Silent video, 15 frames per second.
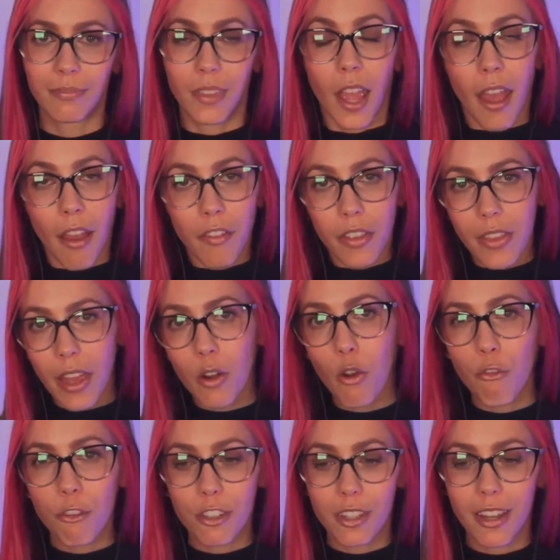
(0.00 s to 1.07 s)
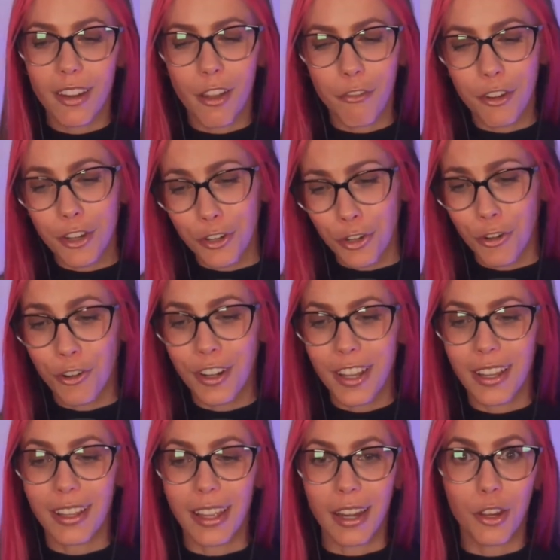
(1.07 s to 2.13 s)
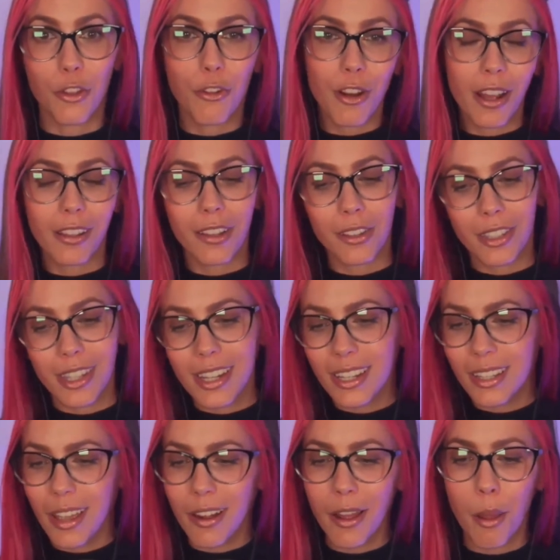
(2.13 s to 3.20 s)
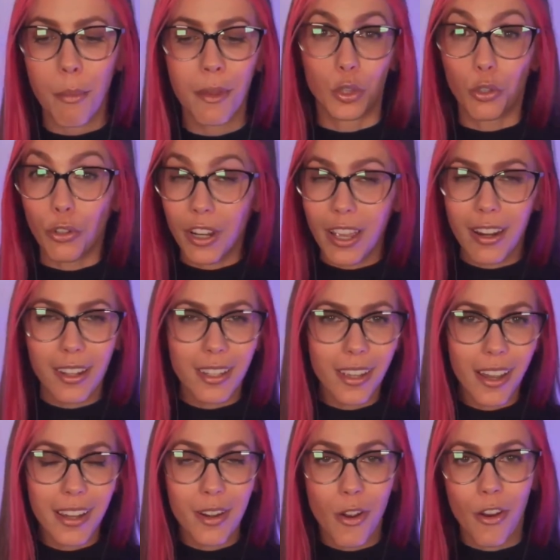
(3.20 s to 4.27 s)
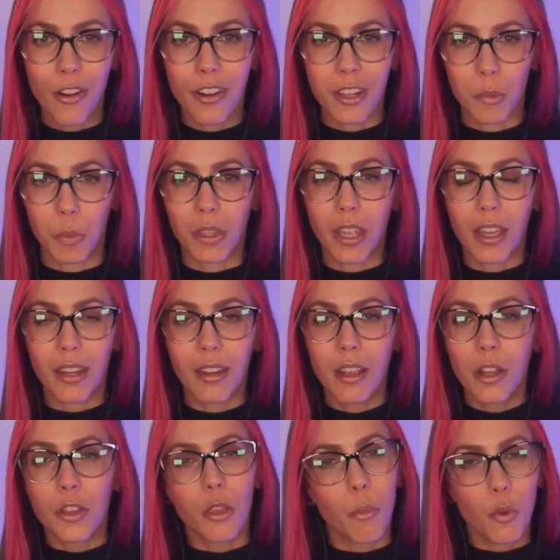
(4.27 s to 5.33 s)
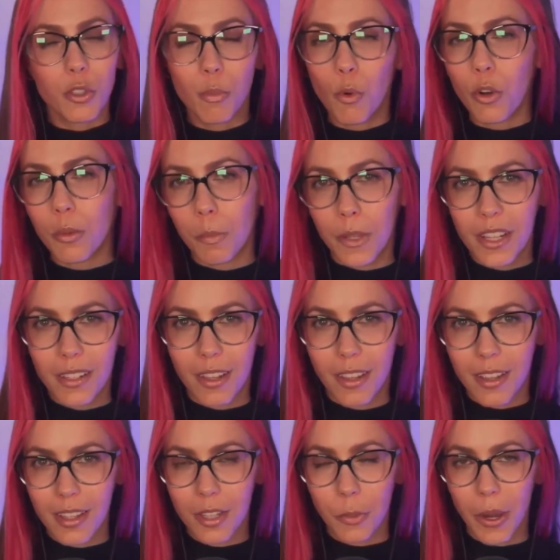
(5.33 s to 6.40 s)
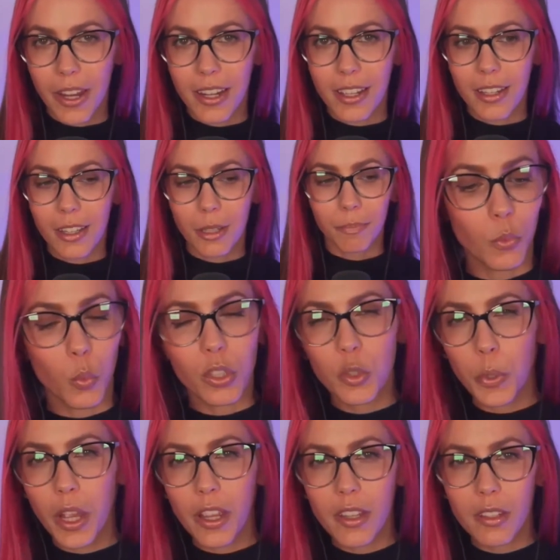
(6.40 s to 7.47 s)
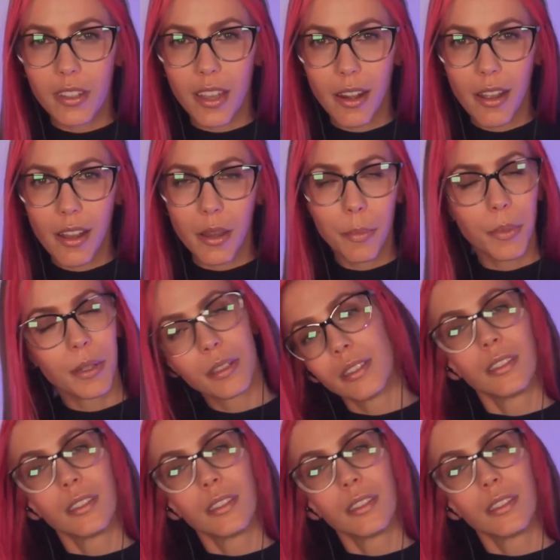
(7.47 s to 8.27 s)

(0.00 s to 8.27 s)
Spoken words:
having that oversight of an attorney, getting your LLC set up, learning how to sign artists. But then the most important piece of this, right, is once we got you set up,